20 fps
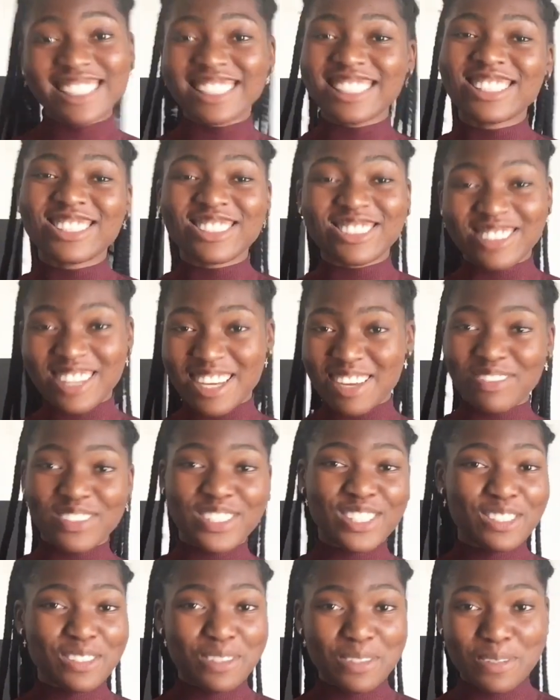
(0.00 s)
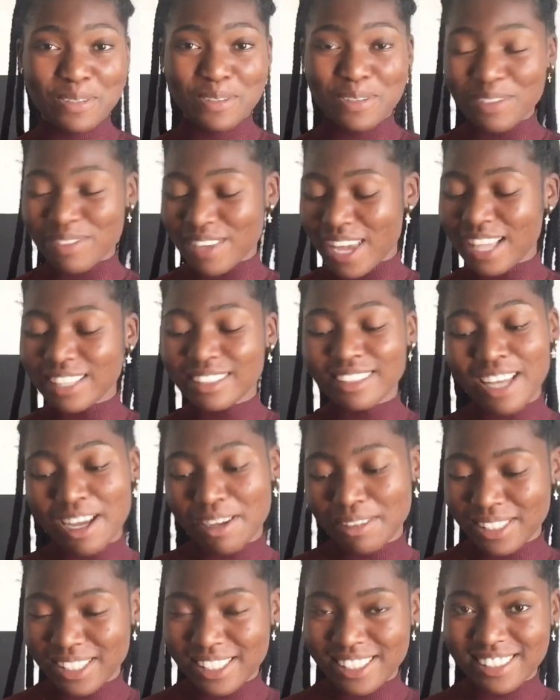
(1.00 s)
still try me too. If you are
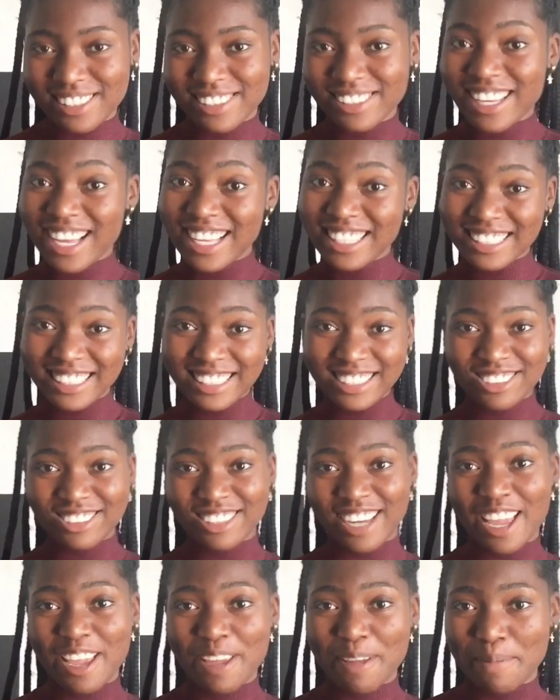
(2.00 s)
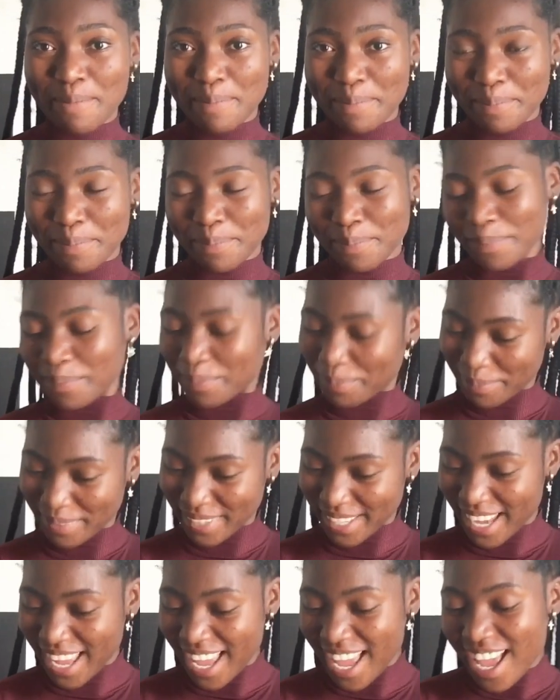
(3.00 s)
doubting, you can still try me.
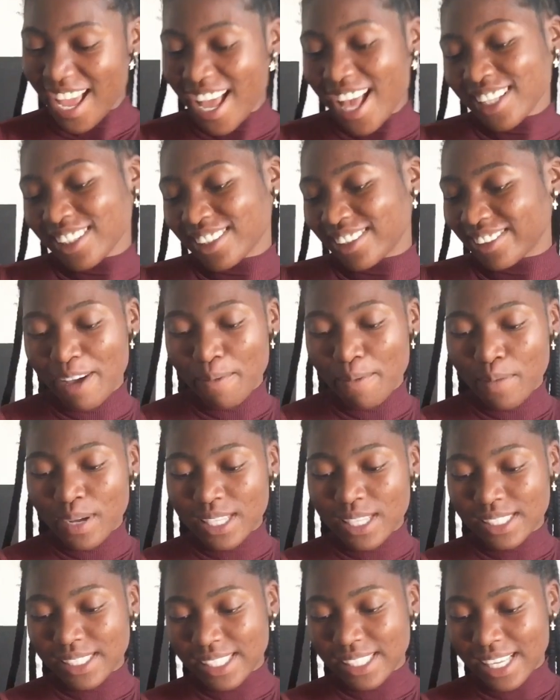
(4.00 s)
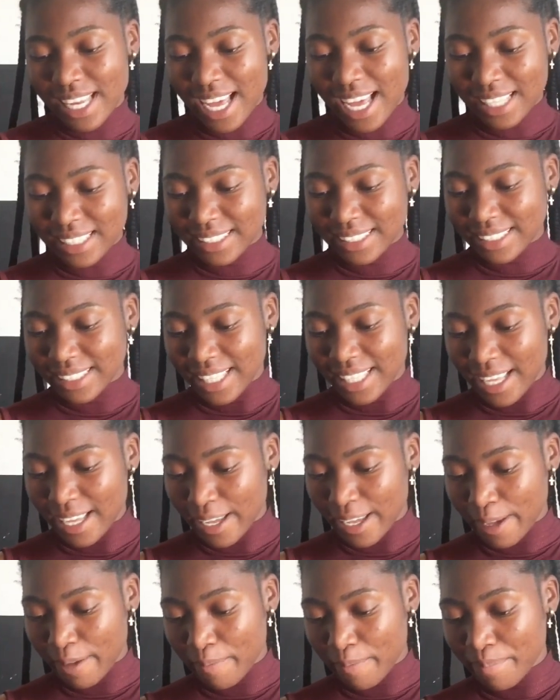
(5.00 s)
When was the last
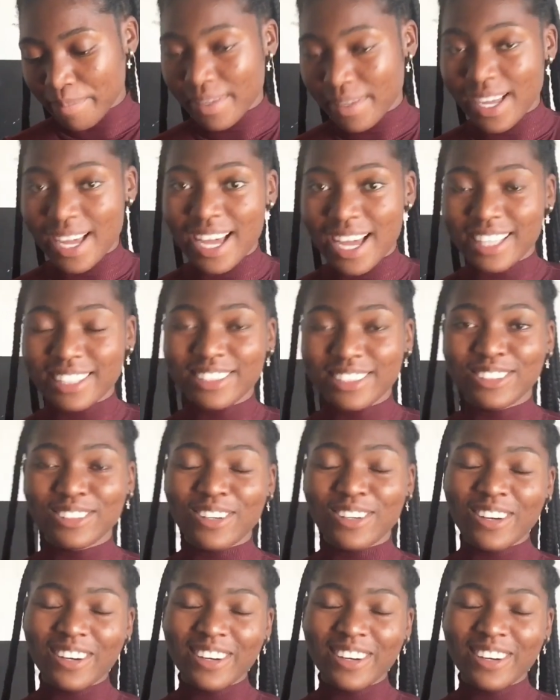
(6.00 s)
time I saw,